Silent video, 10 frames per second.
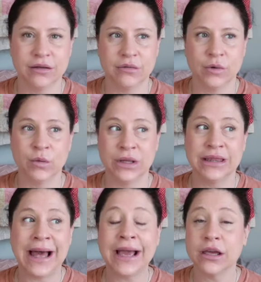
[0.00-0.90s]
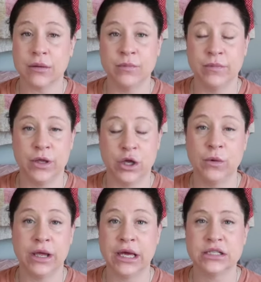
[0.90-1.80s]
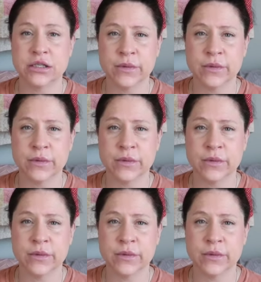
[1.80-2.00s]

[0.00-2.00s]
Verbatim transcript: we, we lack communication